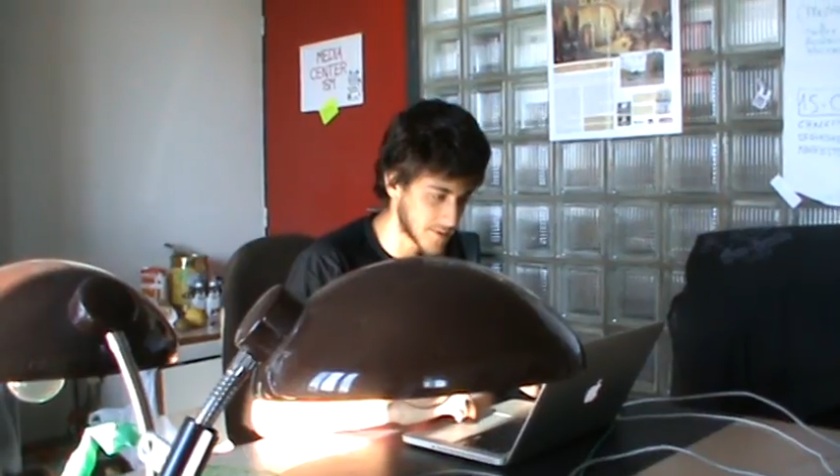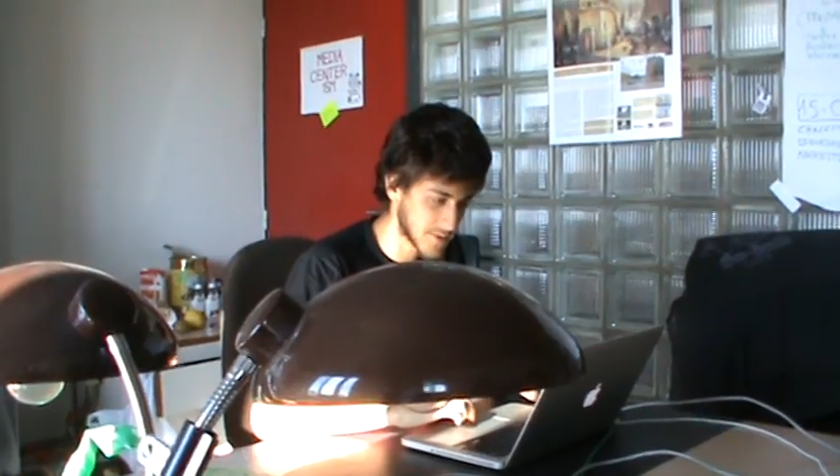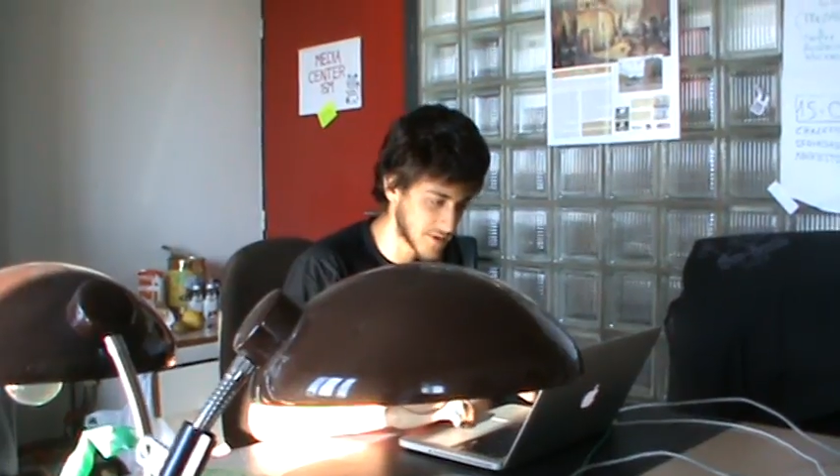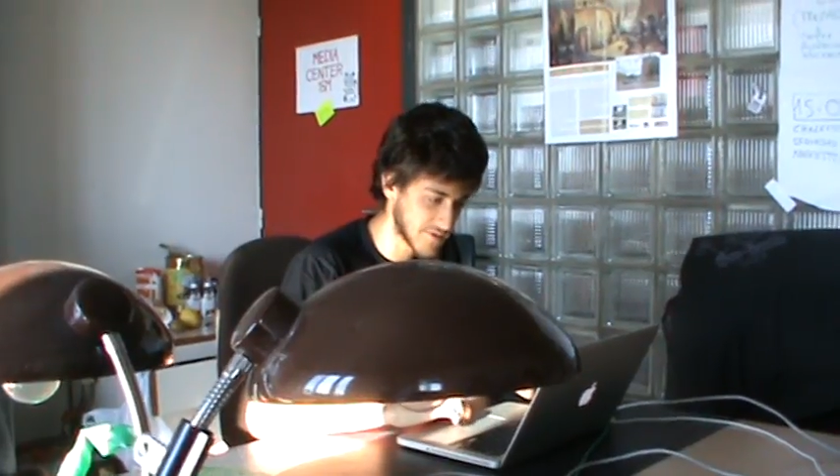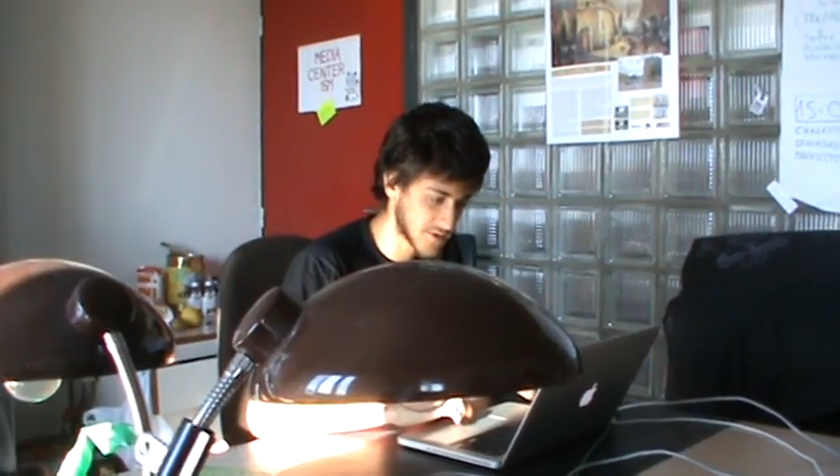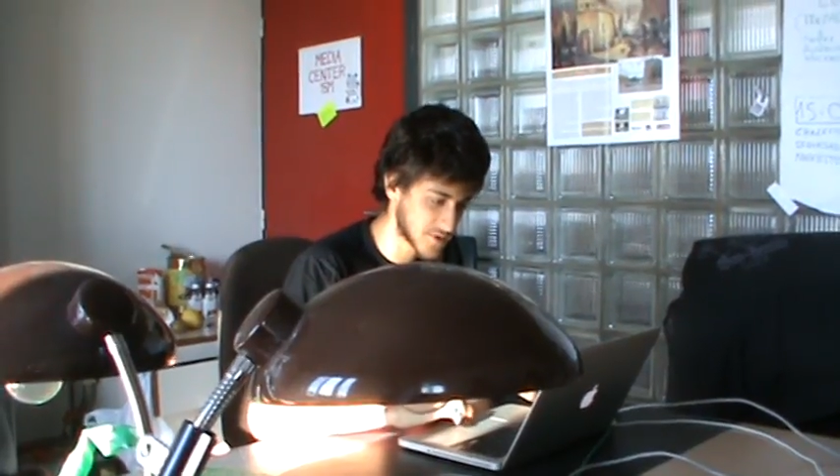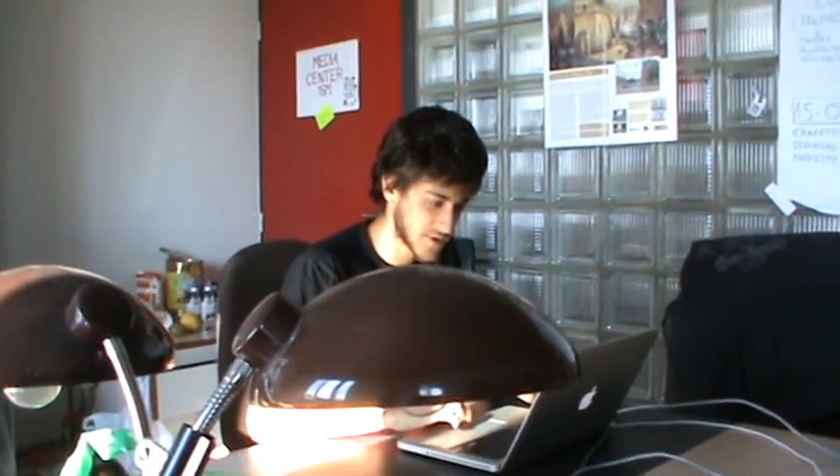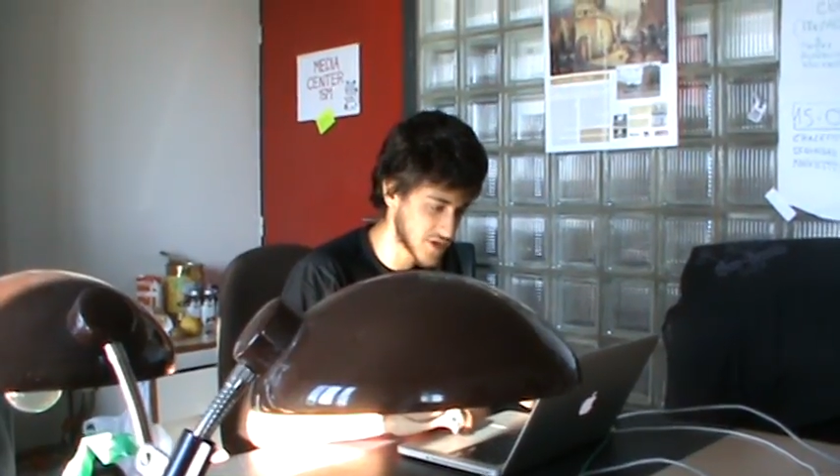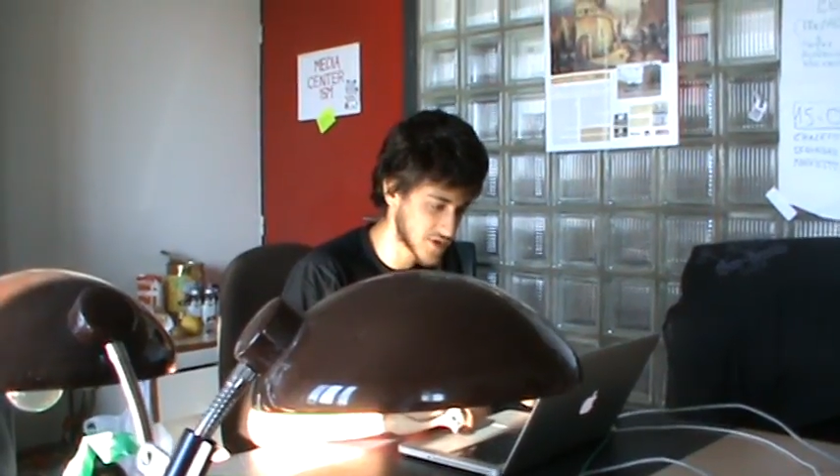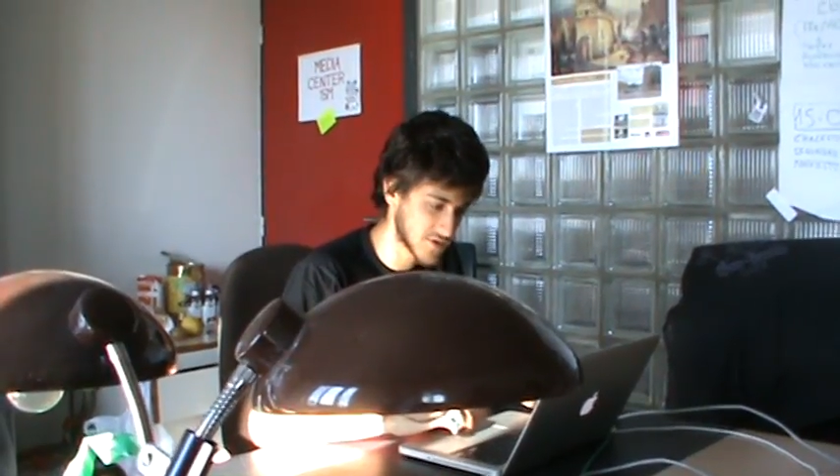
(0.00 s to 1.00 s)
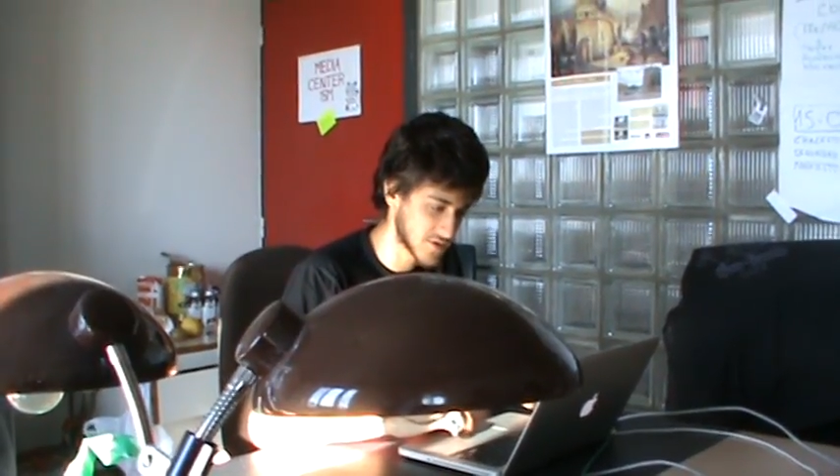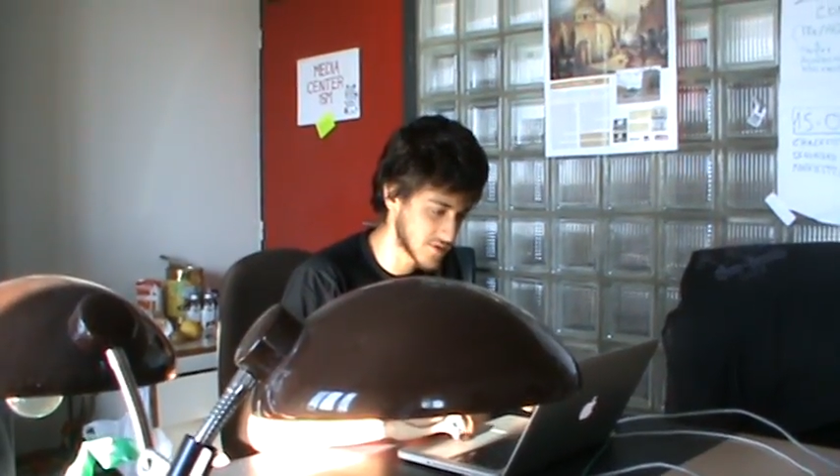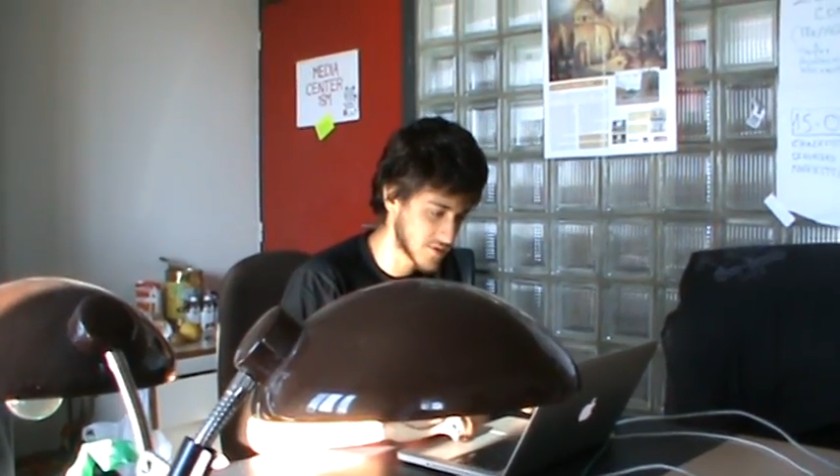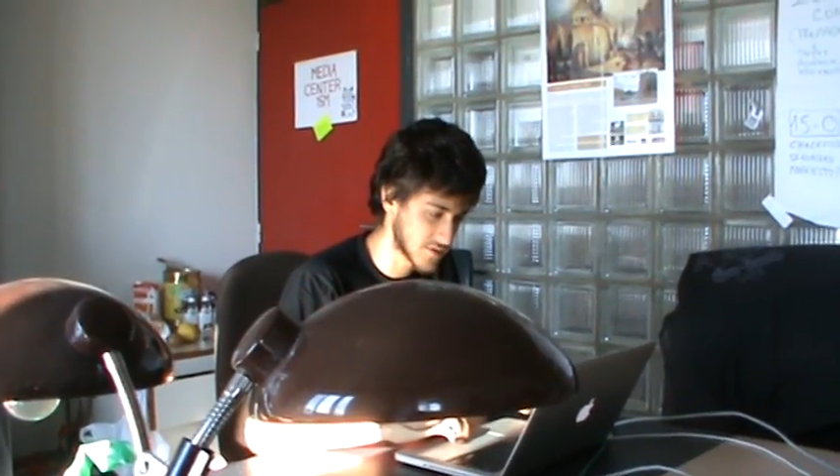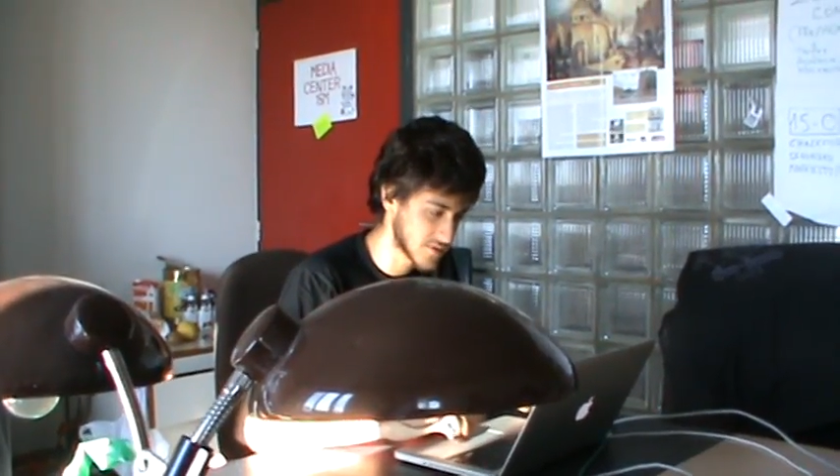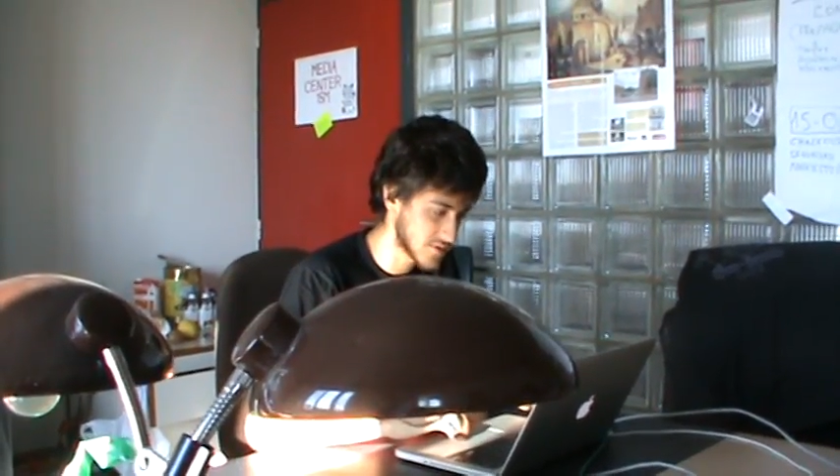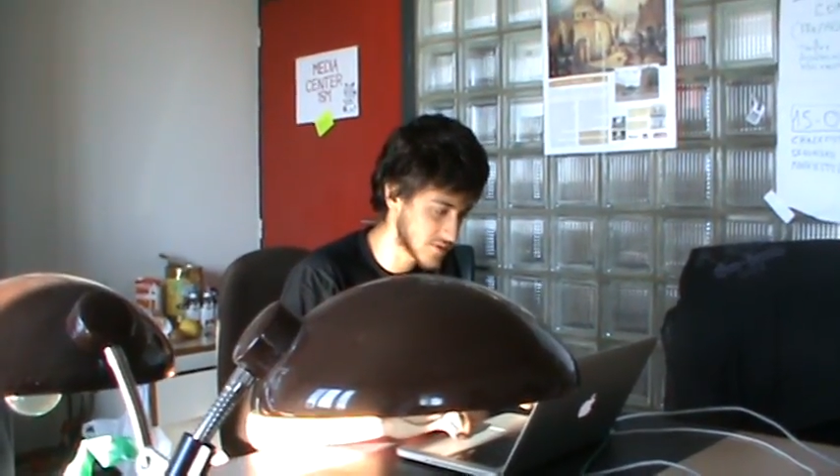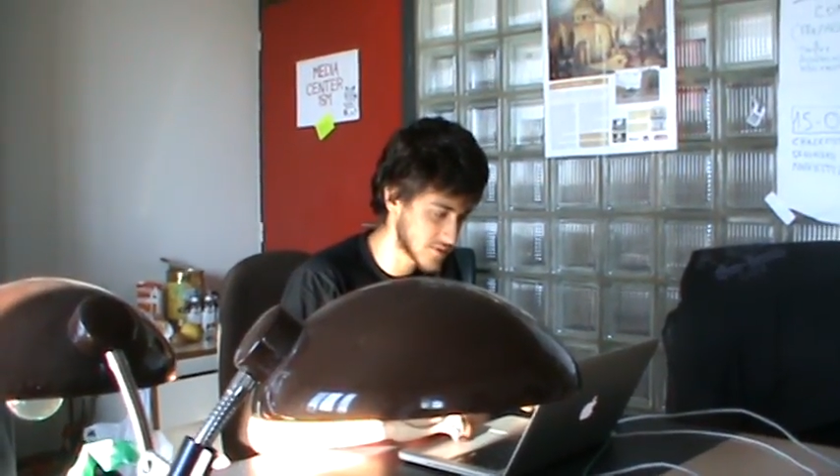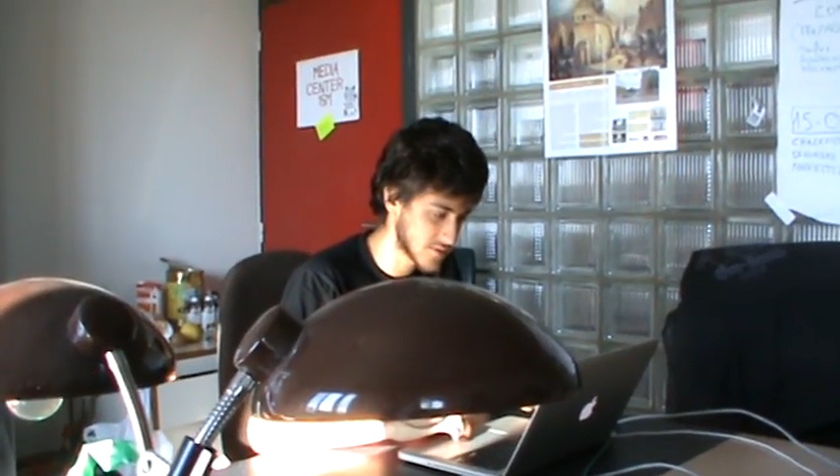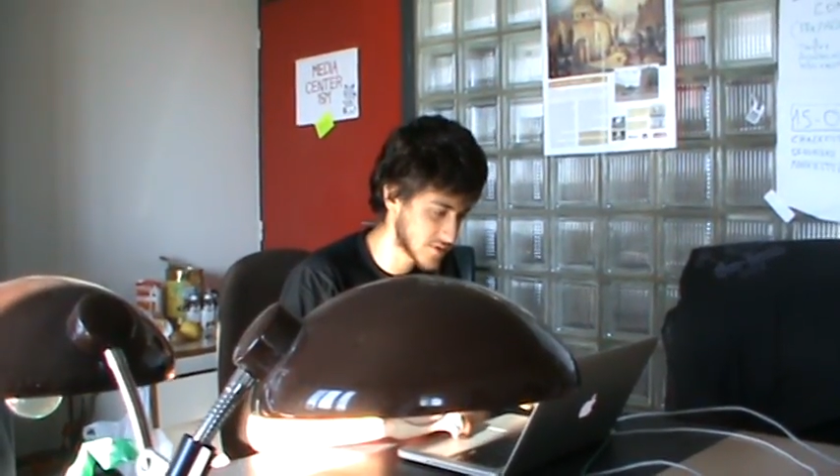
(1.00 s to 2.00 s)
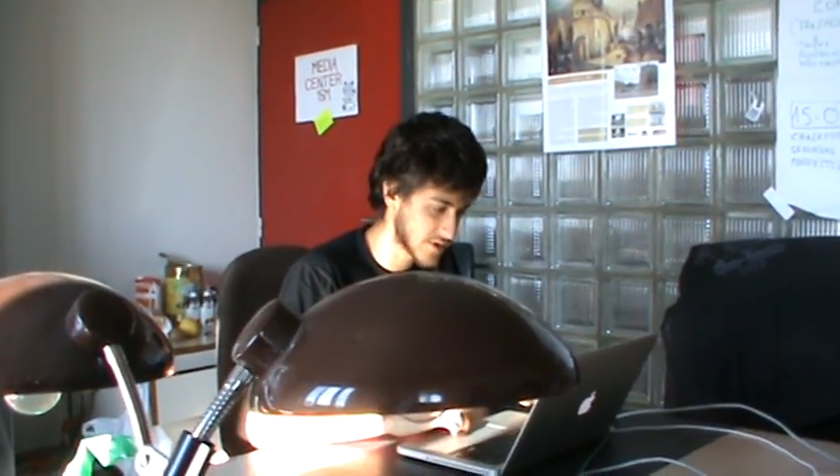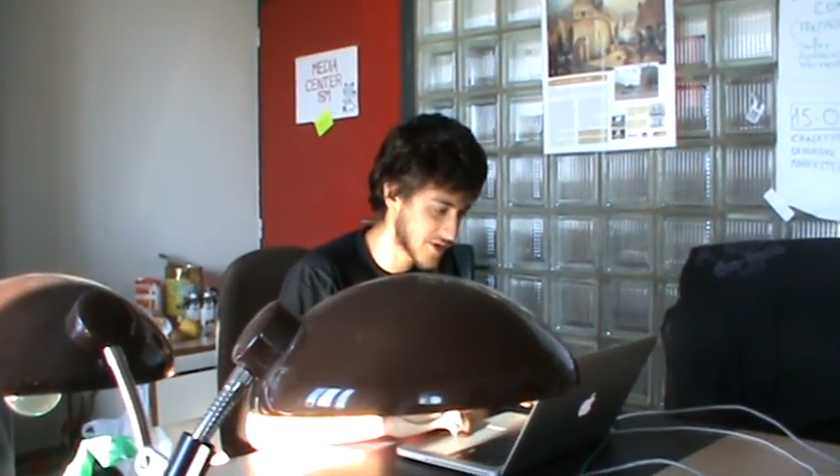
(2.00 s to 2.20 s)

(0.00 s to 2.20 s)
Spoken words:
it with infiltration or